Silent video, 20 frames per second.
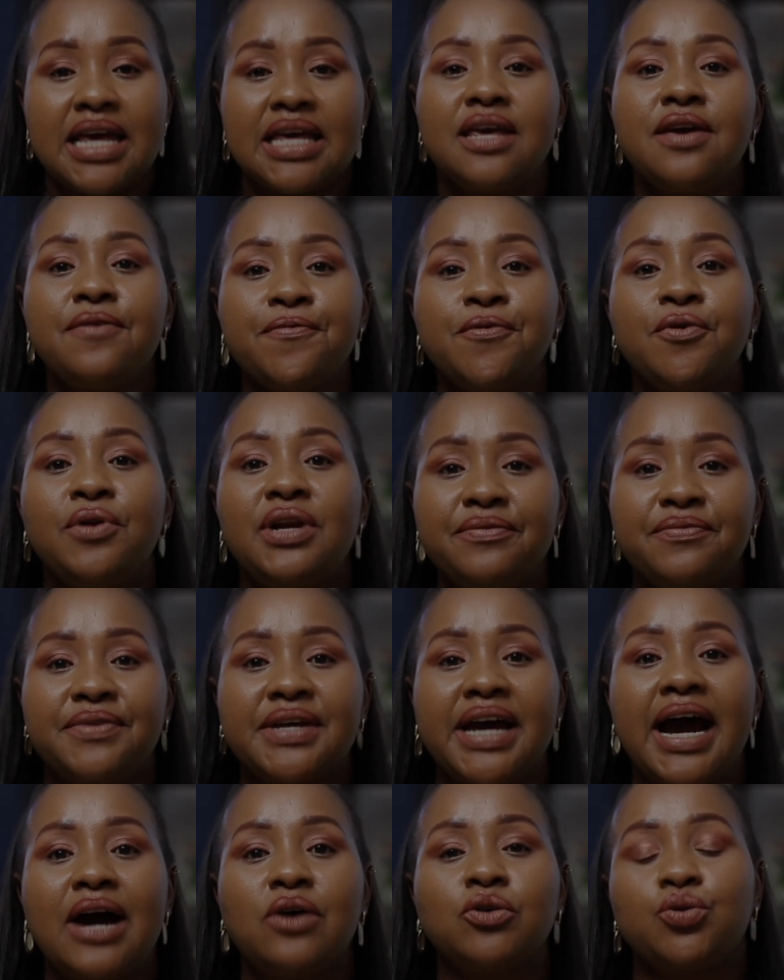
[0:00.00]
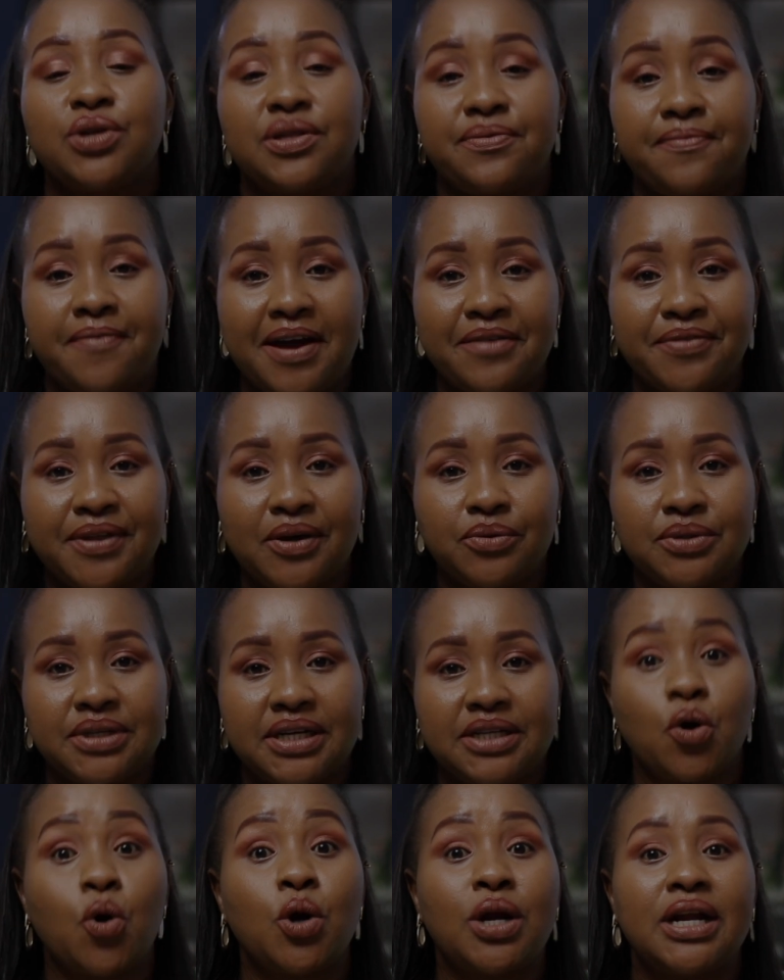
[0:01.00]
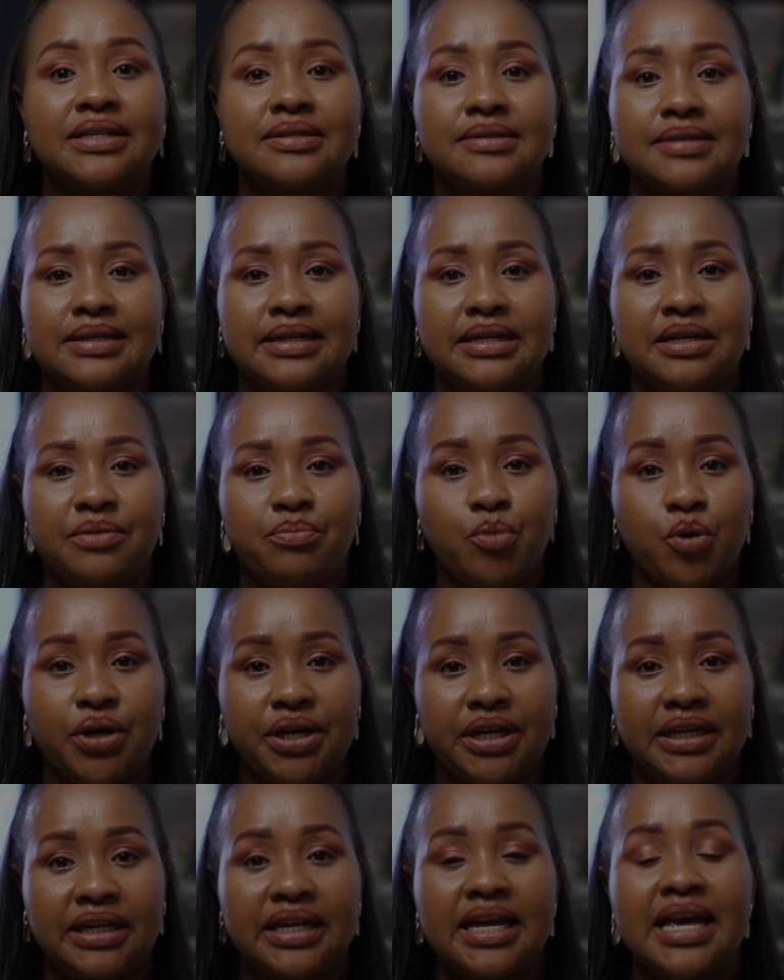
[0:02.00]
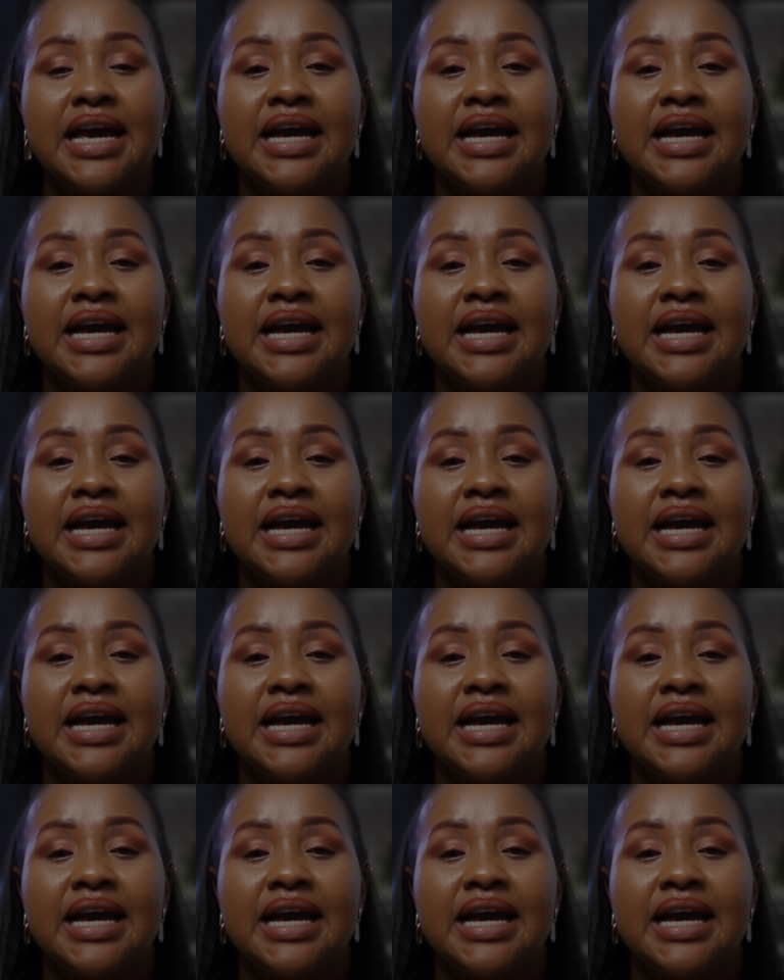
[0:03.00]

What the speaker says: If you leave the house with 5,000 on a Saturday morning,